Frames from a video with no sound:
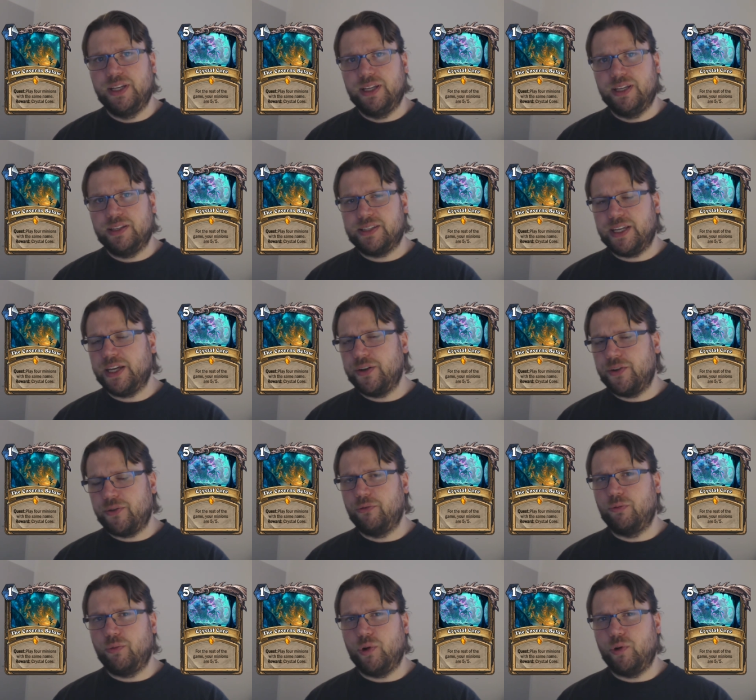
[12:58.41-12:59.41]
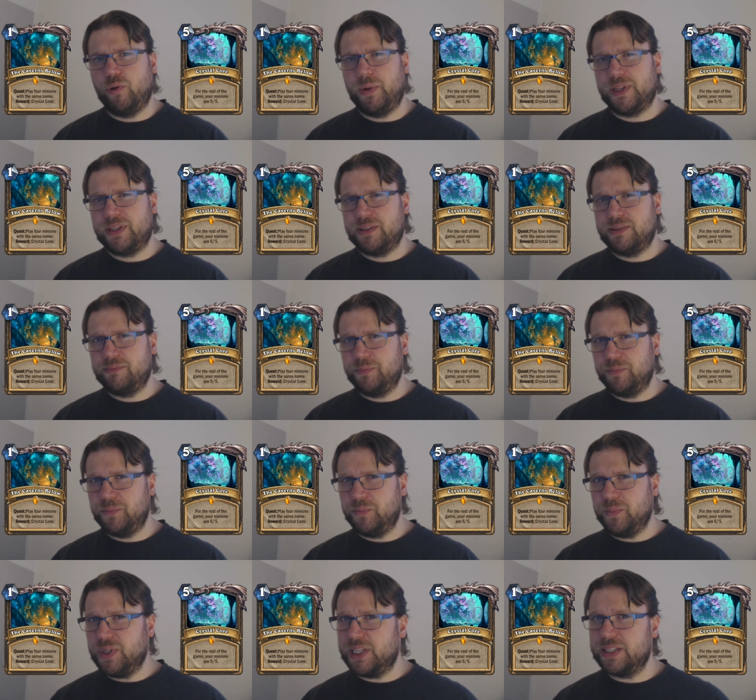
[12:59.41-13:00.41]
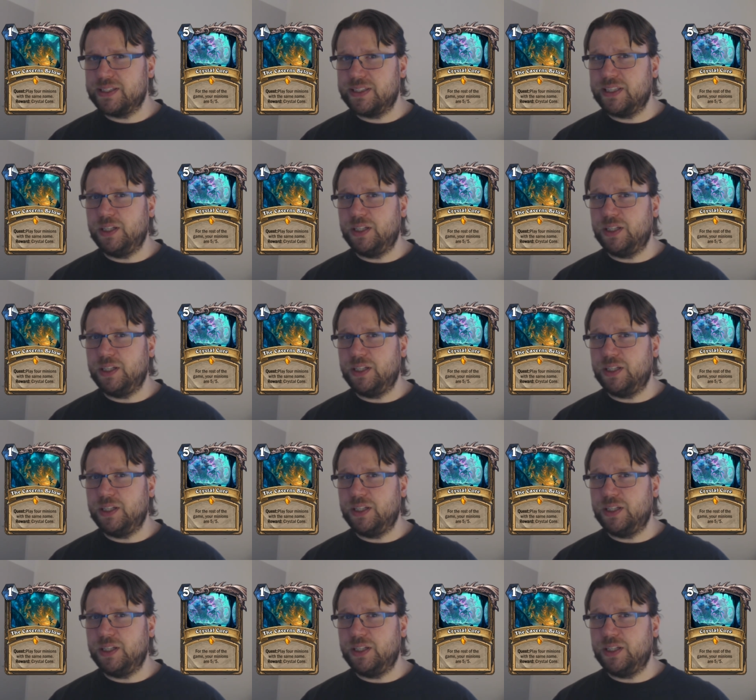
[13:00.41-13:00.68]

a secondary role, but it can still